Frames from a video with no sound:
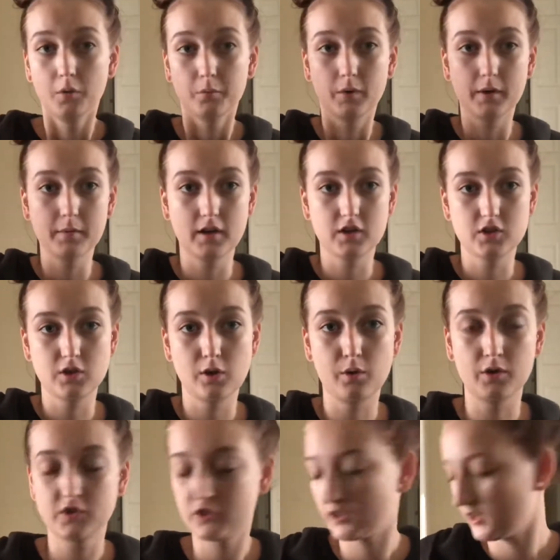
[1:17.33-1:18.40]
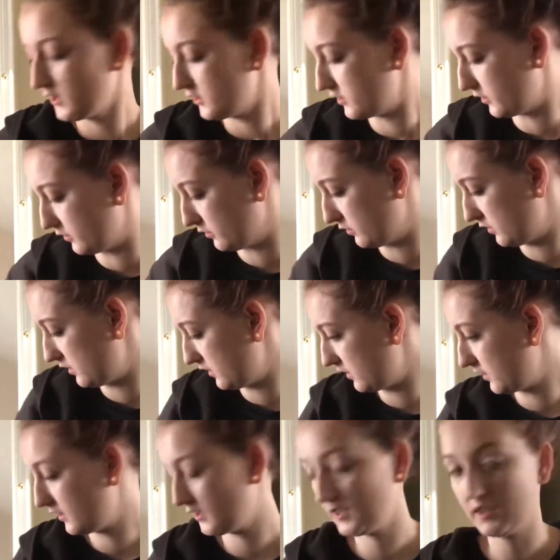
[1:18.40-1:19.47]
pretty much what you're gonna do
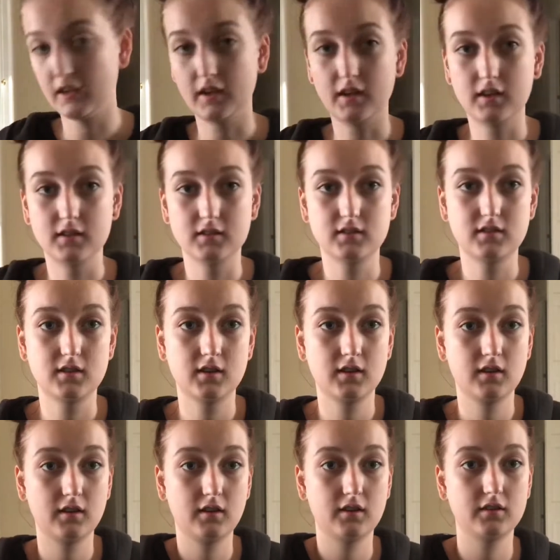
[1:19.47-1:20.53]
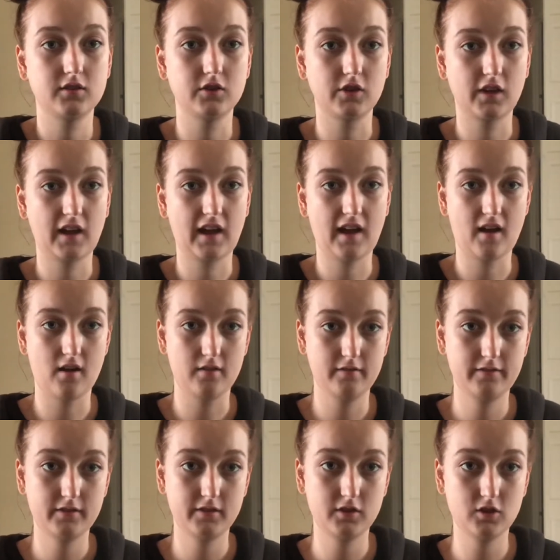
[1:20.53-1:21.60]
is you're gonna have
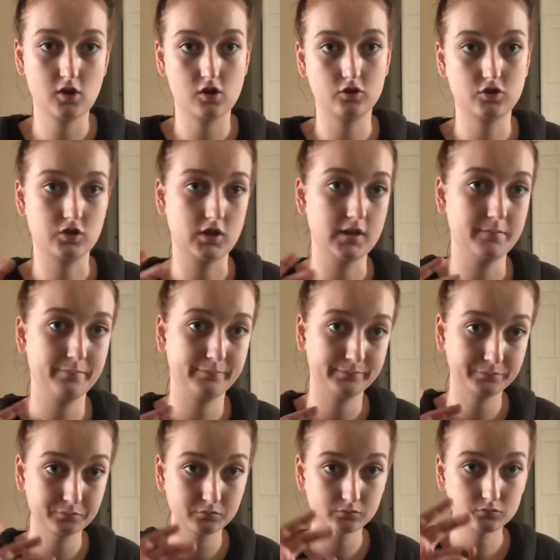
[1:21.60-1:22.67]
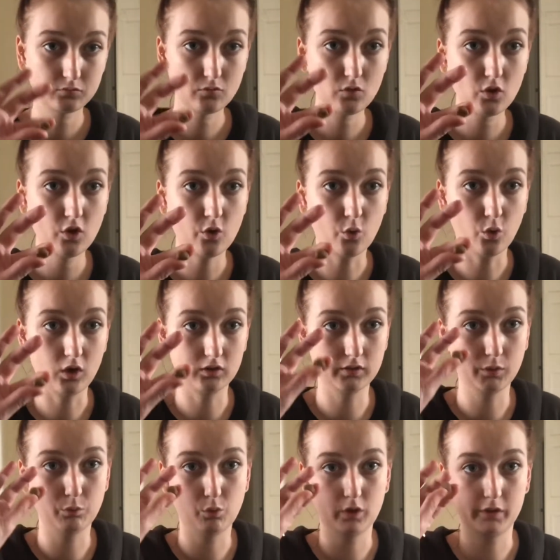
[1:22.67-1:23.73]
the dog treat or
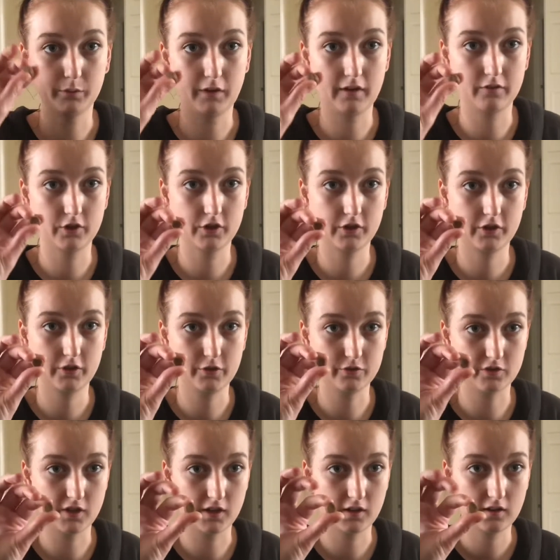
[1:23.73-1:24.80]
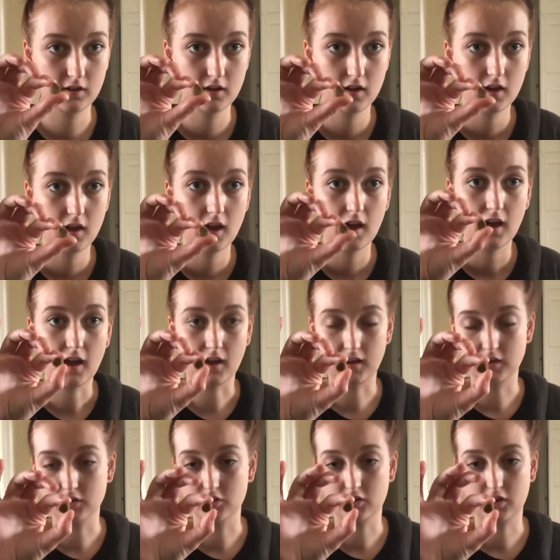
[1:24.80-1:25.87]
reward, whatever you're using,
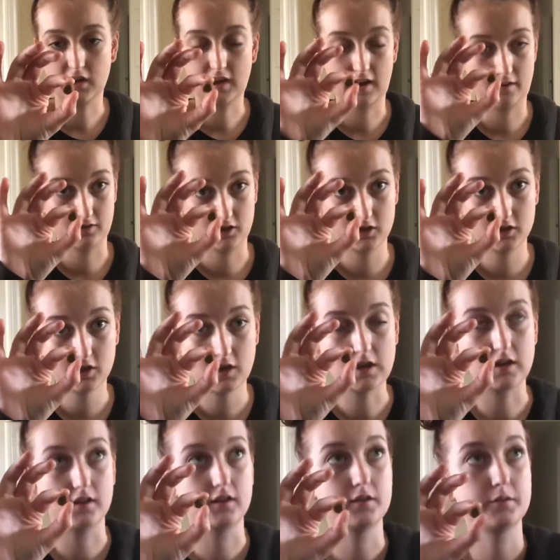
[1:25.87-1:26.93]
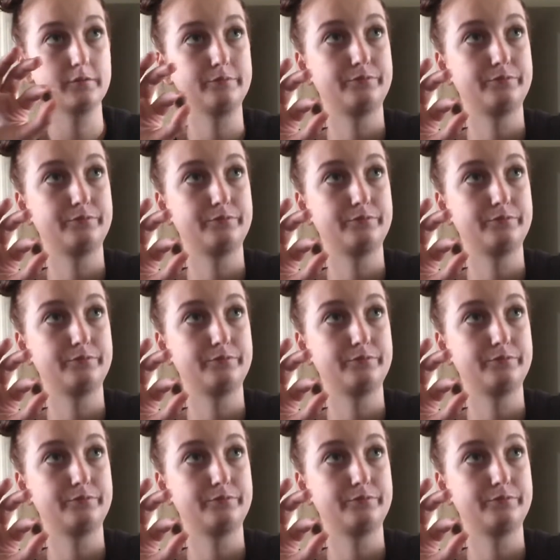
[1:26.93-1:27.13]
and you're gonna have it in your hand.